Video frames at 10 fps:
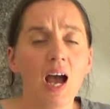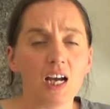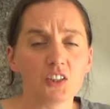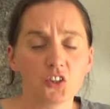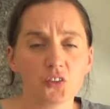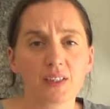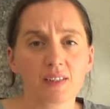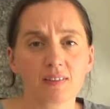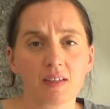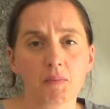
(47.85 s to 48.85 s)
and during
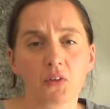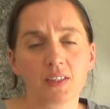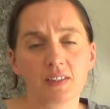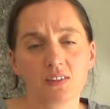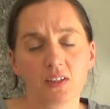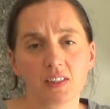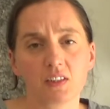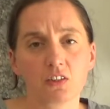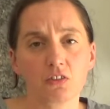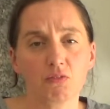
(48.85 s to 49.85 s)
the summer I decided
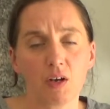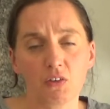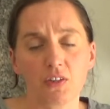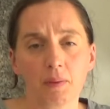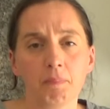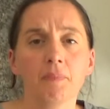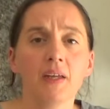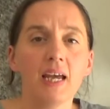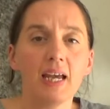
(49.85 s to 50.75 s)
to throw them